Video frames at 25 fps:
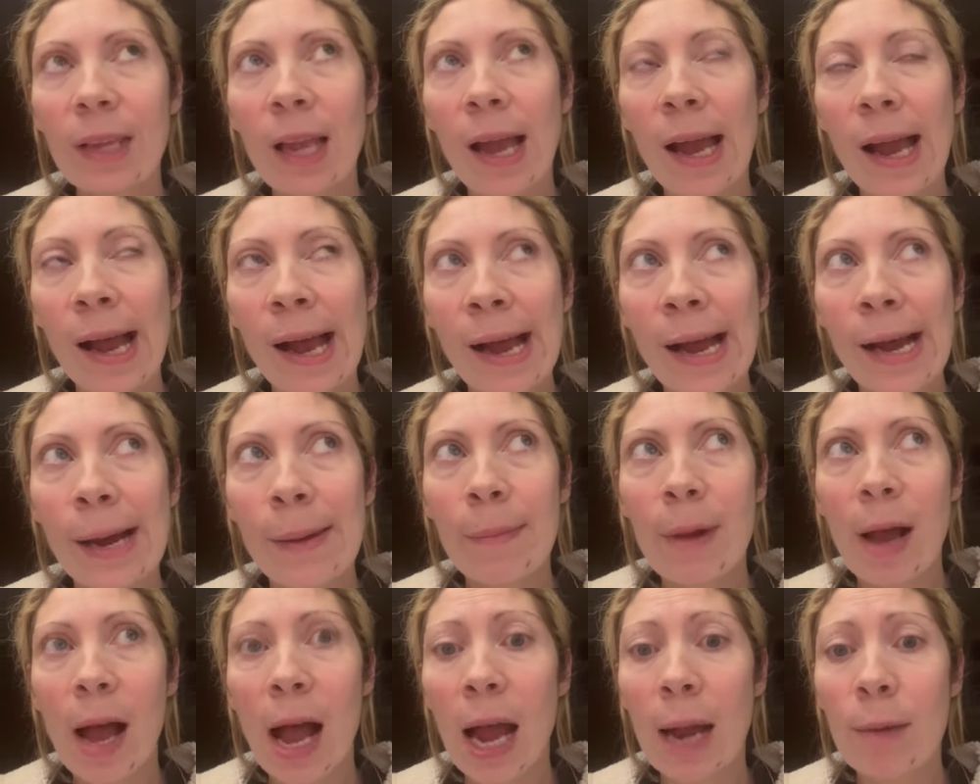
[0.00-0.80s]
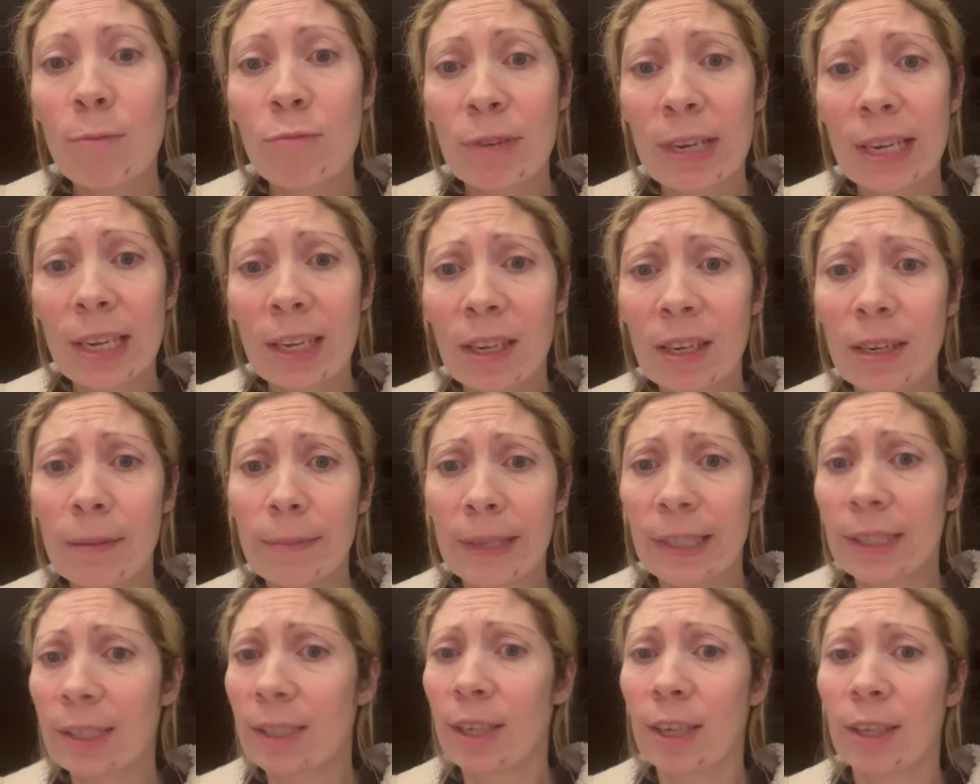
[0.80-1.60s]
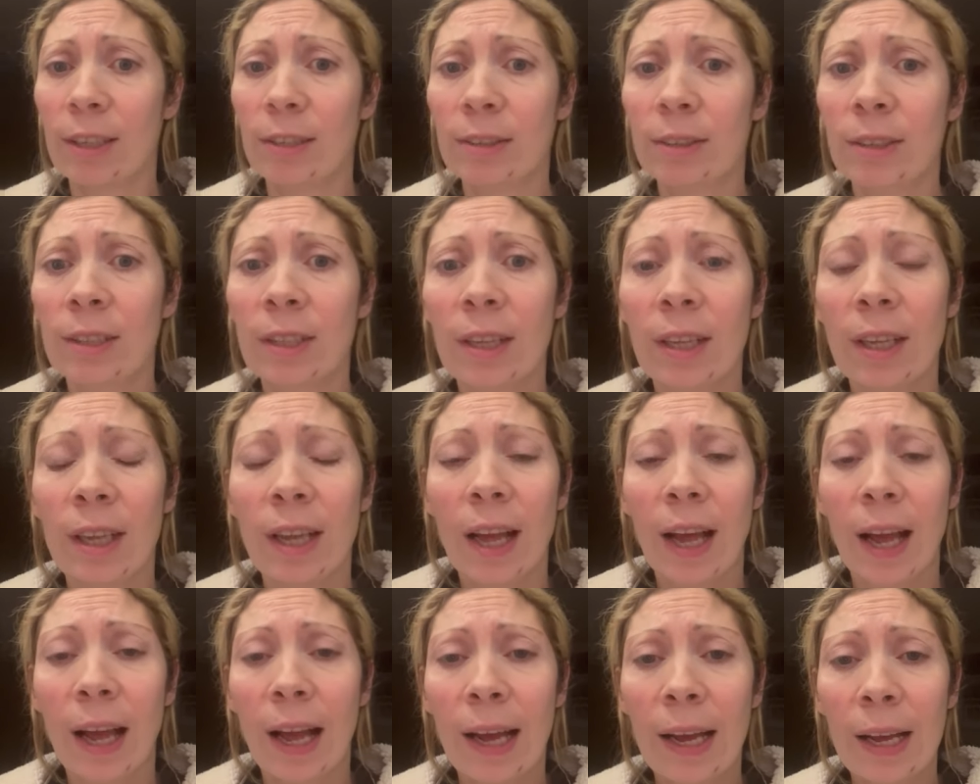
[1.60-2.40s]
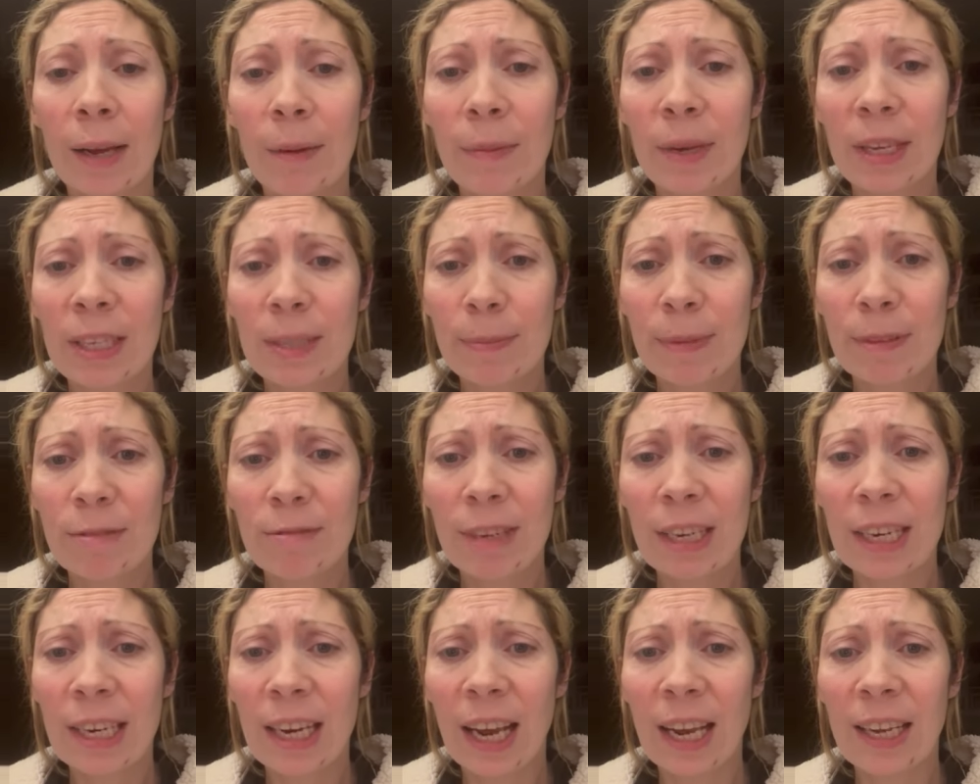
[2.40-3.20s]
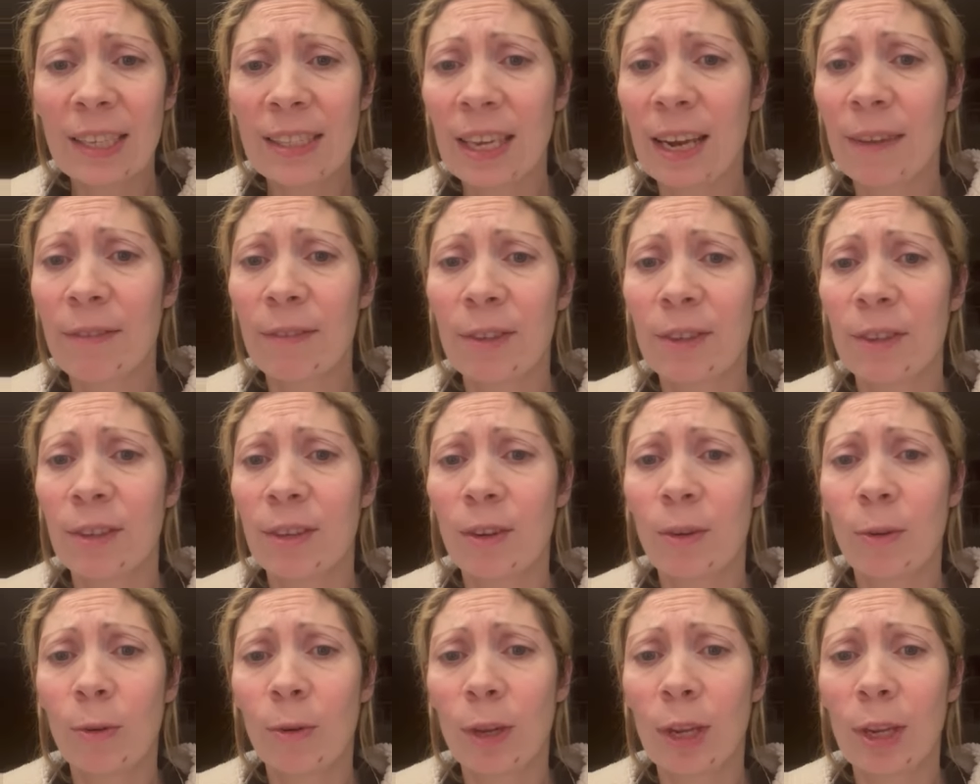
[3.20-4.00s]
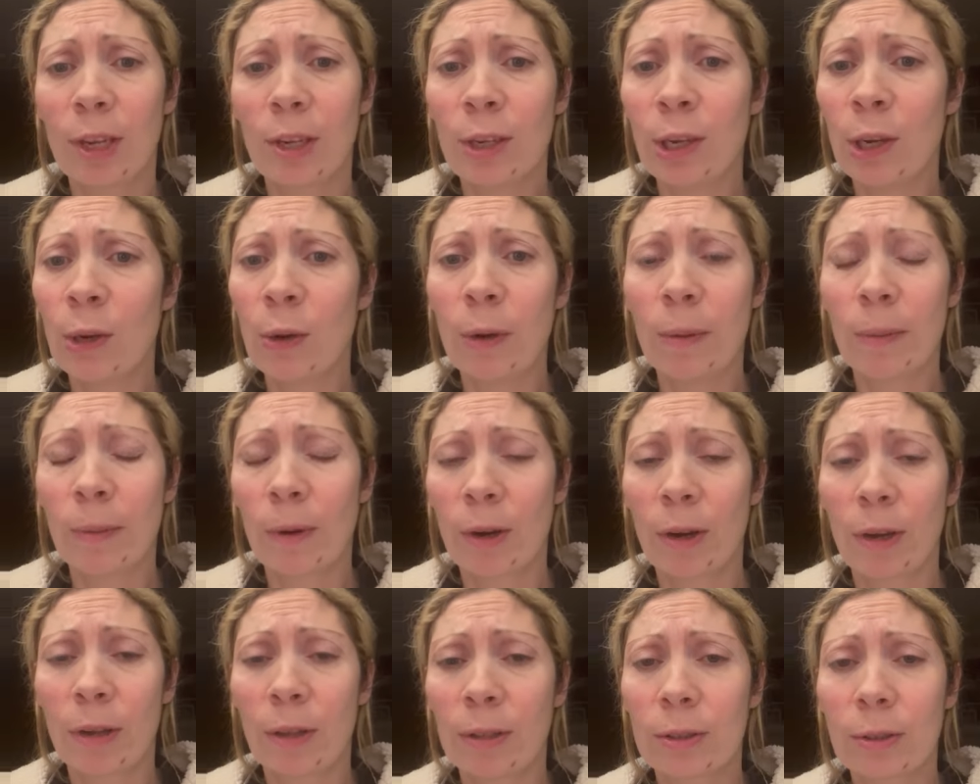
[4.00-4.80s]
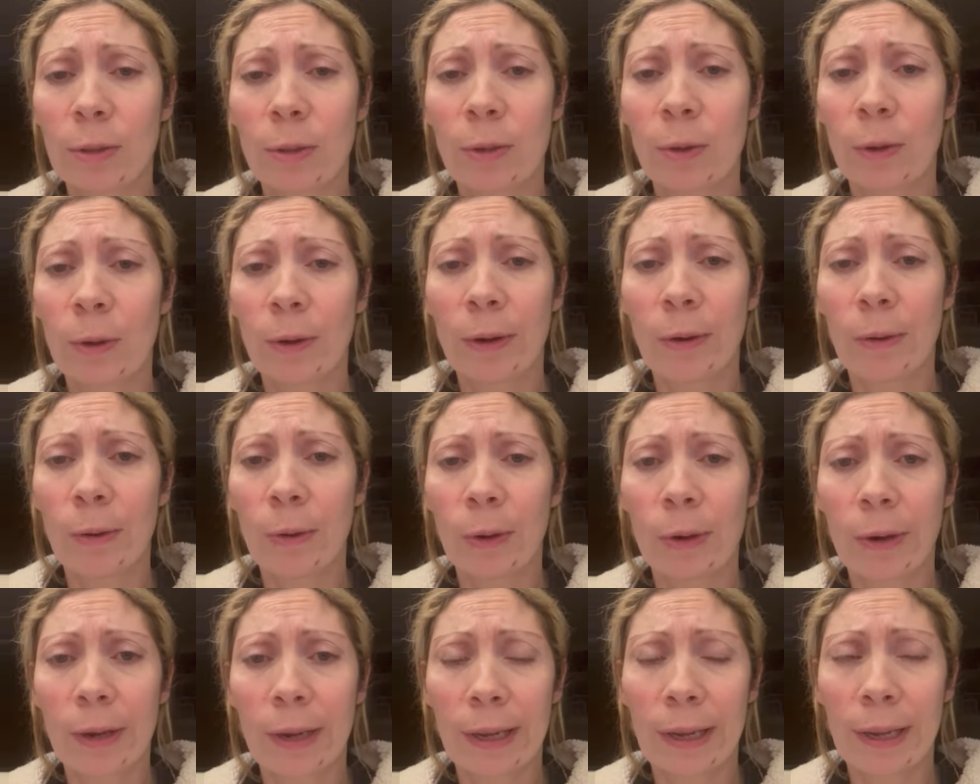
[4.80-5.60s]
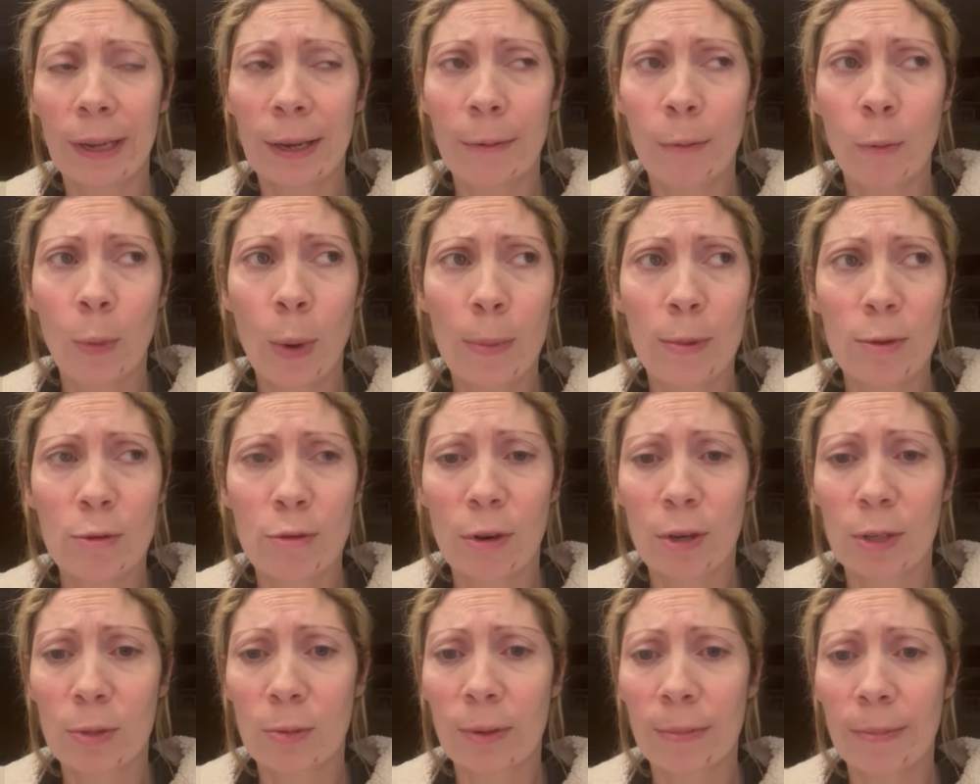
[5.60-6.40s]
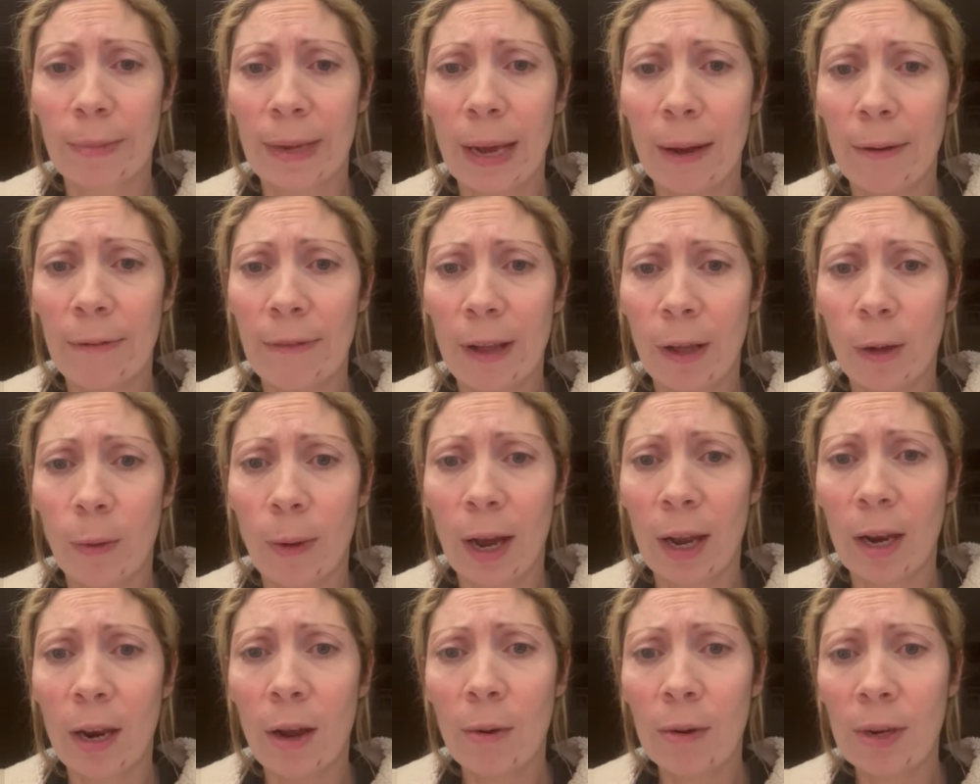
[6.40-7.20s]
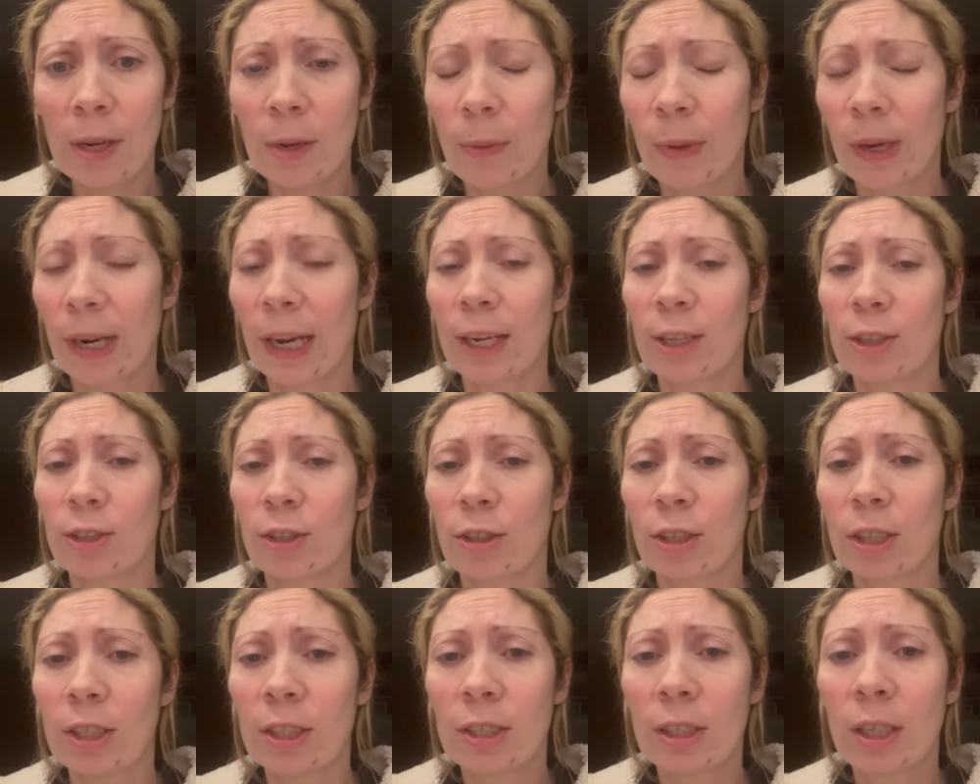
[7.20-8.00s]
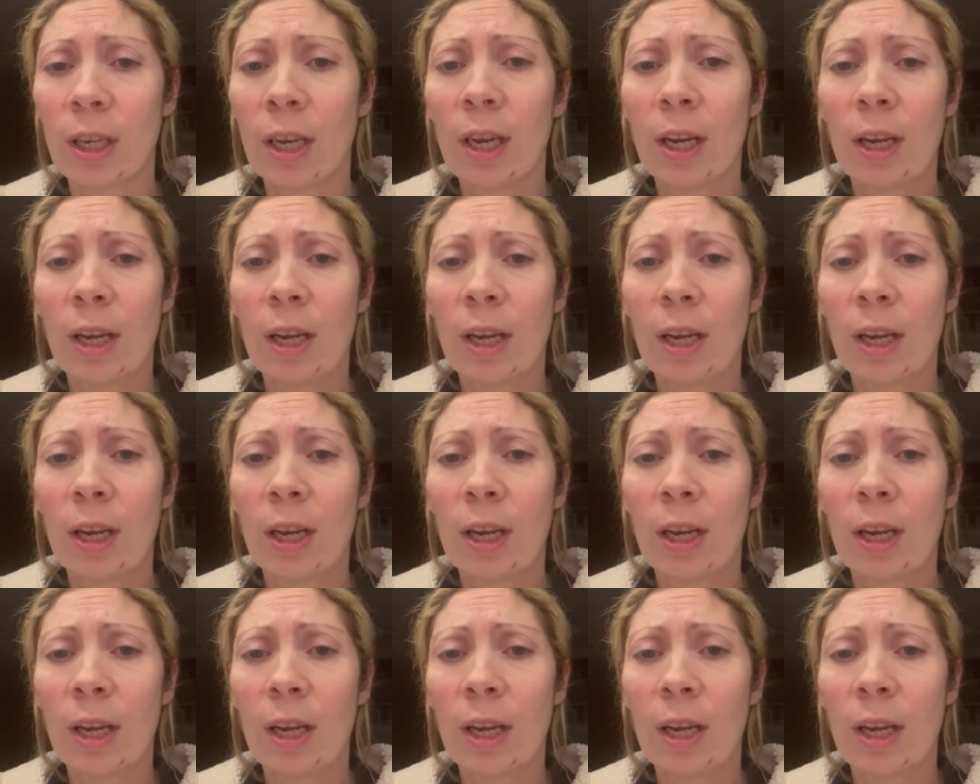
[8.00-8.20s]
I'm really gonna miss you. It's been really nice having all the Newham girls, all the whips crossed with me. I felt quite lonely when I joined.